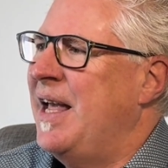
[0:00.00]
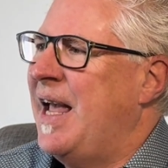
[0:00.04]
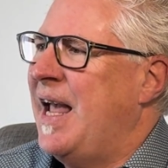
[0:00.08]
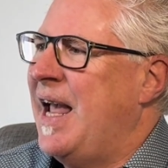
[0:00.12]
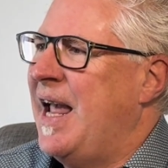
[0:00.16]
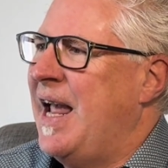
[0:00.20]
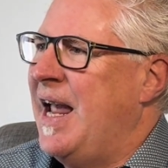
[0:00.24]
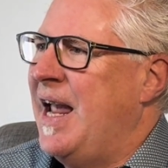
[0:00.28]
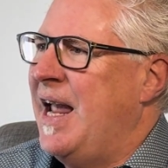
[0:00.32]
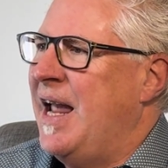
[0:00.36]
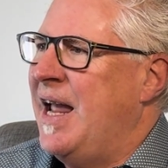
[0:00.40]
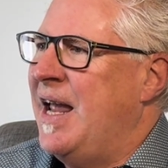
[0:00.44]

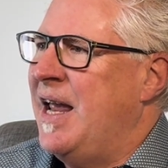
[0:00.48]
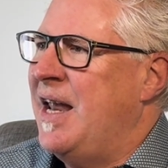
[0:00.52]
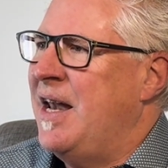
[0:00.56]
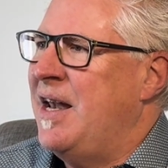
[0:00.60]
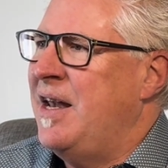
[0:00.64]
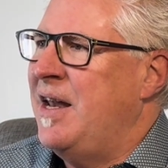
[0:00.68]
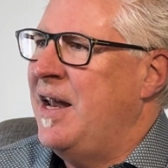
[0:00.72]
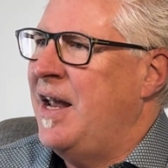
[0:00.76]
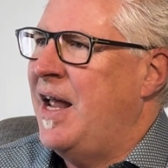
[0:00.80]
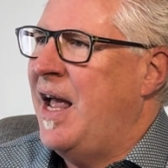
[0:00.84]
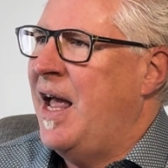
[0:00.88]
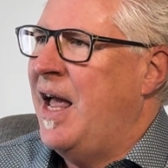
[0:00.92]

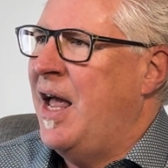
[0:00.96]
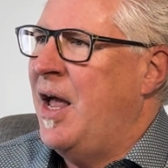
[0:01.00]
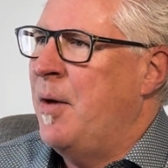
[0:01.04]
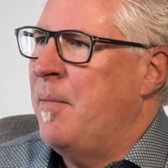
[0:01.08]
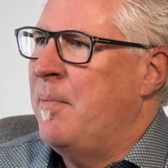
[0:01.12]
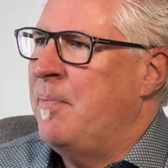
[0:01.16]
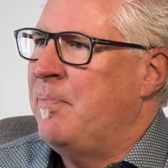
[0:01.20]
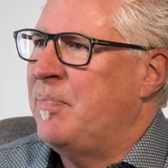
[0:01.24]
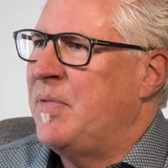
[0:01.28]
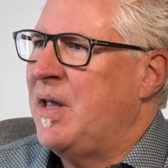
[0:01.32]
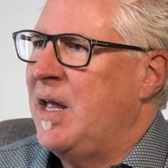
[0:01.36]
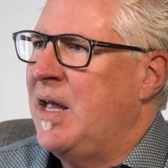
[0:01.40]
And
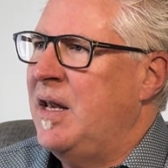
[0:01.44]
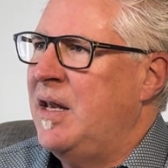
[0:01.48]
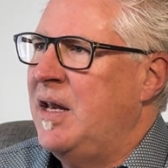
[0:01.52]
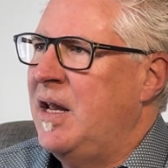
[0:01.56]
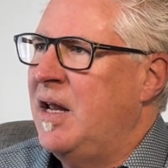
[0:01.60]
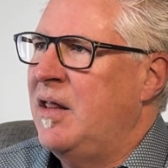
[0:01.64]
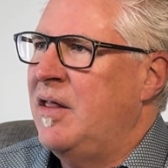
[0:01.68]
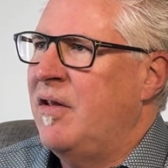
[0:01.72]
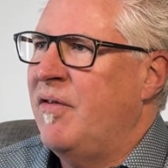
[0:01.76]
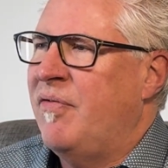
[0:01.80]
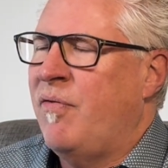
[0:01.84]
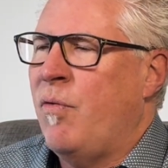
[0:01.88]

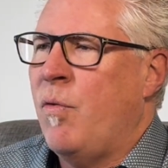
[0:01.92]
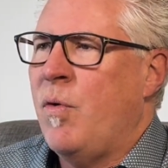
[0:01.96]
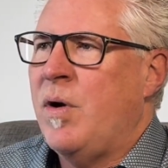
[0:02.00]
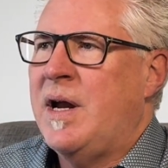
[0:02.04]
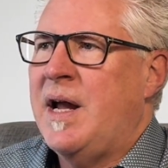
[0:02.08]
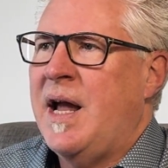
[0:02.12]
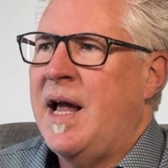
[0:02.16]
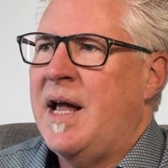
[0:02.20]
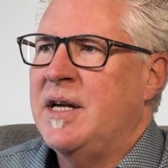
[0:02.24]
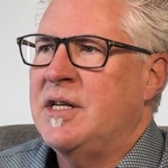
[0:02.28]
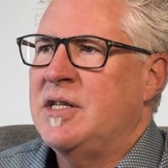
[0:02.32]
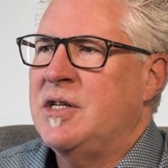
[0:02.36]
in the
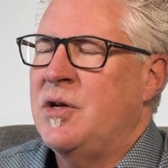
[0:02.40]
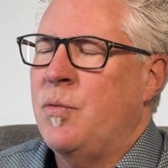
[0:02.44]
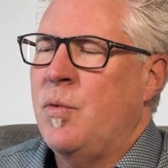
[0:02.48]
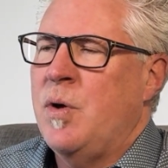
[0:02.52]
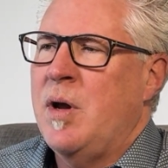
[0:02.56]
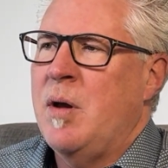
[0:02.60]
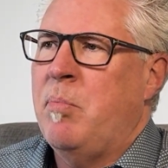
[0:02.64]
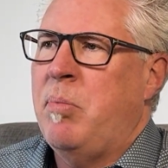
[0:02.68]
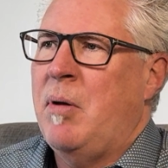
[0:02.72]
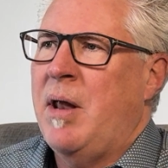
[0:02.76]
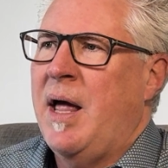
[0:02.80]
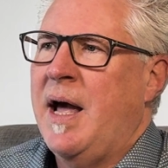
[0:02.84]
forecast that
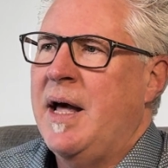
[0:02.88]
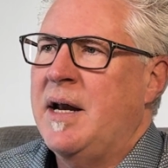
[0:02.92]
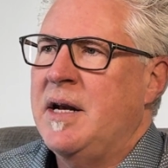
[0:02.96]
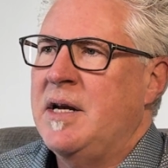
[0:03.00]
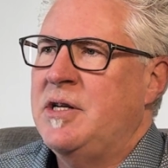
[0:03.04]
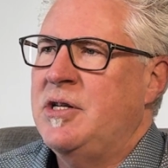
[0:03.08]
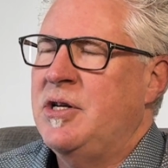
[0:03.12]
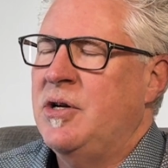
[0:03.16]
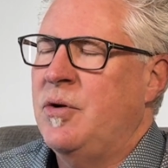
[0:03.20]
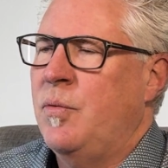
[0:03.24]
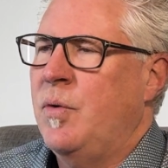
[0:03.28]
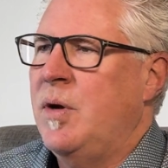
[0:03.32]
we applied
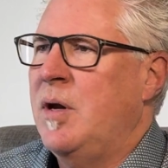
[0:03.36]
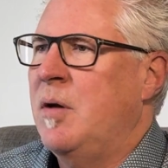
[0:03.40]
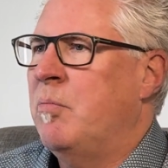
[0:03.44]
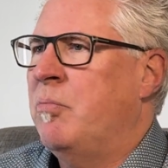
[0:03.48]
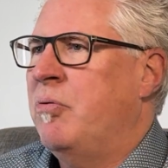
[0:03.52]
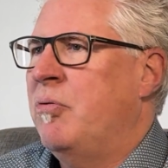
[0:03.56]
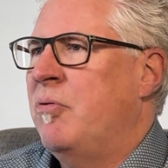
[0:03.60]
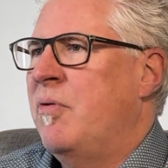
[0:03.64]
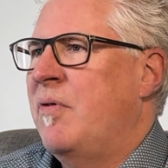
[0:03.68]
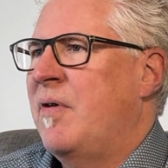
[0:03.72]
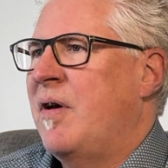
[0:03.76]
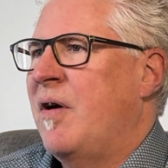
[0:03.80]
it to, we
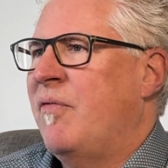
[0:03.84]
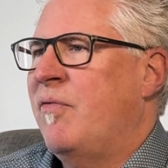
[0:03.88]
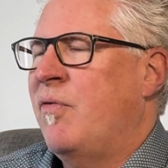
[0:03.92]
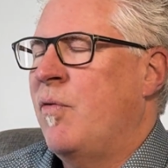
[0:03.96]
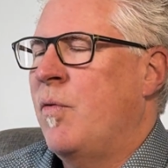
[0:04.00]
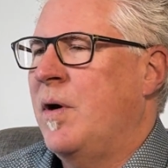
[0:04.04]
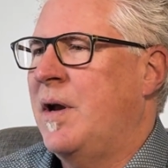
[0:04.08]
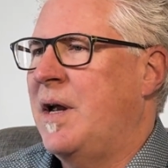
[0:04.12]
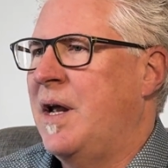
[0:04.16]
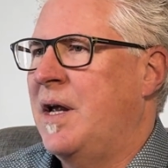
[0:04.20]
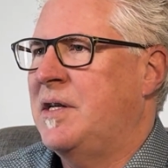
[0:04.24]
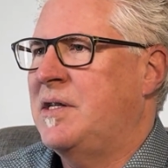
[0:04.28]
improved our
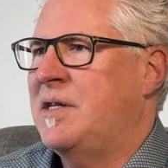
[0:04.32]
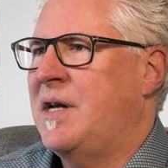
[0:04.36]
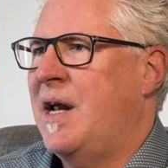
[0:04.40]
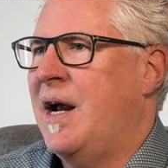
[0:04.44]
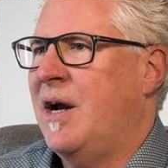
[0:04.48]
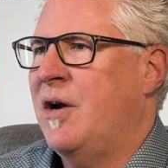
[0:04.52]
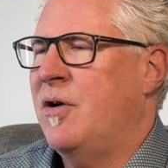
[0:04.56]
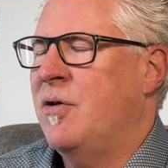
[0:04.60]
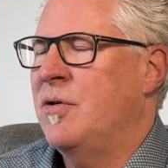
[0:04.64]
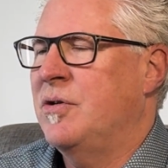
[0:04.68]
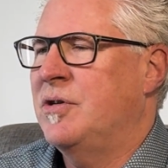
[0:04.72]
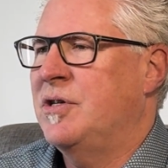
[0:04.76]
forecast
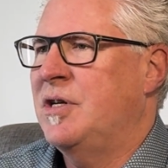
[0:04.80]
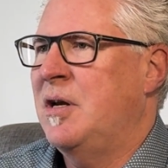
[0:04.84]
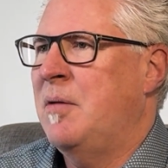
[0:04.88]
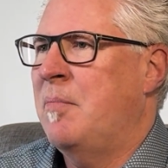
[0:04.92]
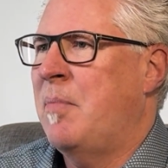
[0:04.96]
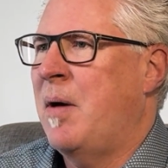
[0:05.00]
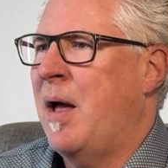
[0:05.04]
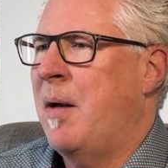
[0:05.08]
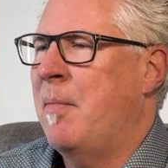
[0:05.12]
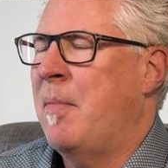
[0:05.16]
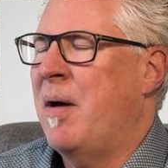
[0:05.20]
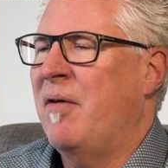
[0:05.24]
accuracy
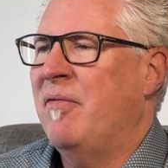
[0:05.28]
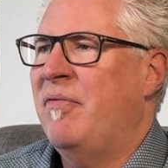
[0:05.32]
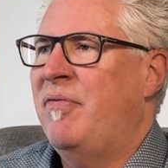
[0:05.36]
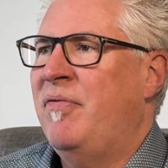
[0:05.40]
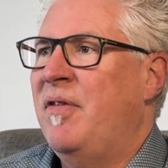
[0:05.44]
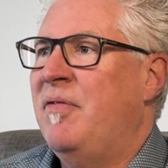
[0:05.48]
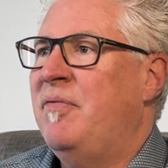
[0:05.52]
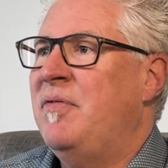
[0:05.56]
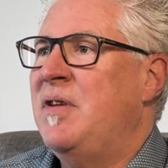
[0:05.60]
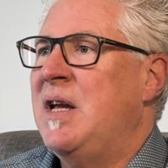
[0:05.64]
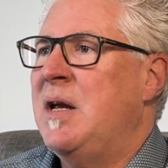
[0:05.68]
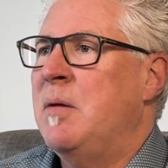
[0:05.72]
by about
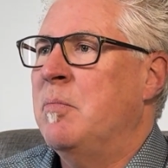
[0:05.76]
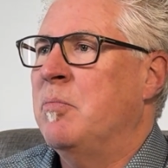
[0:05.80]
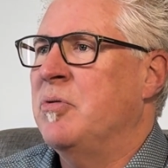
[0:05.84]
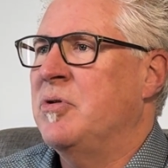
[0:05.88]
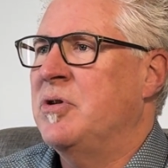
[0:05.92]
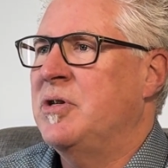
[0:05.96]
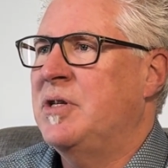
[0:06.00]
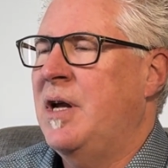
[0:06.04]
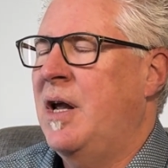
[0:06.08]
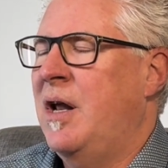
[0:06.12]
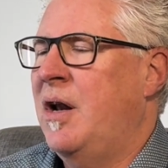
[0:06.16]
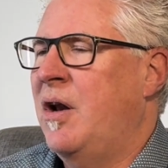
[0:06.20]

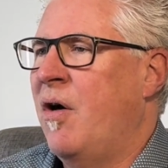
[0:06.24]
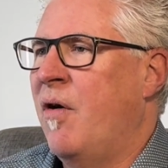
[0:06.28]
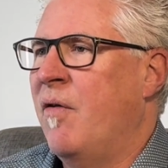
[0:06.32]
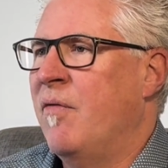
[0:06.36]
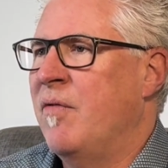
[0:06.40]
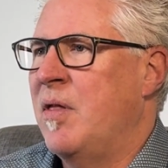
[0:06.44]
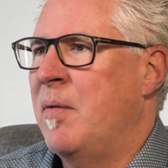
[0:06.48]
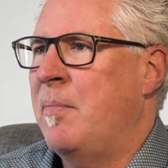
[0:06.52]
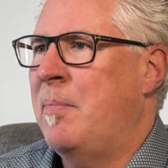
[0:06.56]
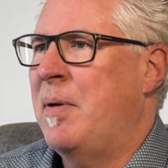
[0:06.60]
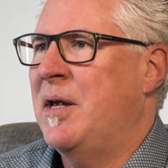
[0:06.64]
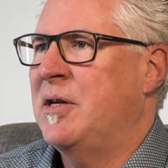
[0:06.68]
15%
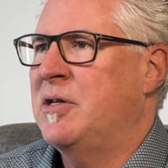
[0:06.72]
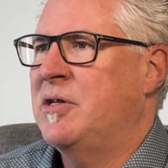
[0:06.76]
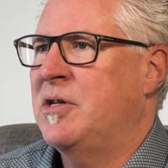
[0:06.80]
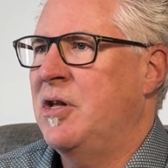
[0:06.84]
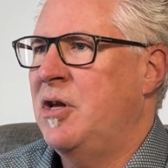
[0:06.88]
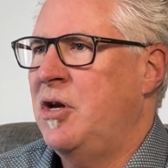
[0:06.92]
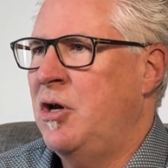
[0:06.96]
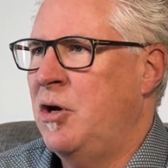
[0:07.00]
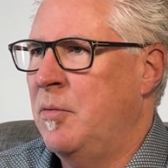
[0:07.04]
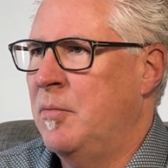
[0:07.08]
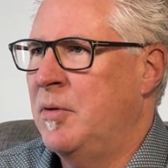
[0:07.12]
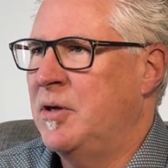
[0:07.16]
over the best
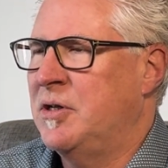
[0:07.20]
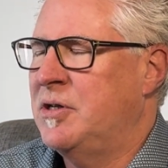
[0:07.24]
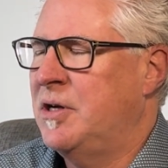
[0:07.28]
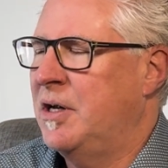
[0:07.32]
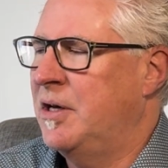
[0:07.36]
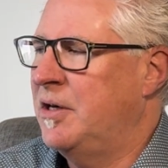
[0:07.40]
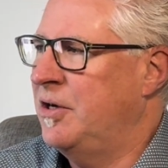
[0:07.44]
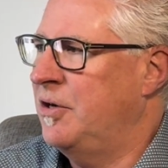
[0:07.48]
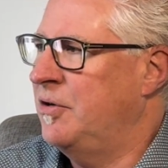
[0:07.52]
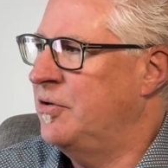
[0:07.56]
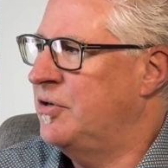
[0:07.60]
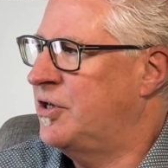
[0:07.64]
the humans
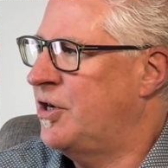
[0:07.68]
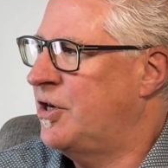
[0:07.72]
could do.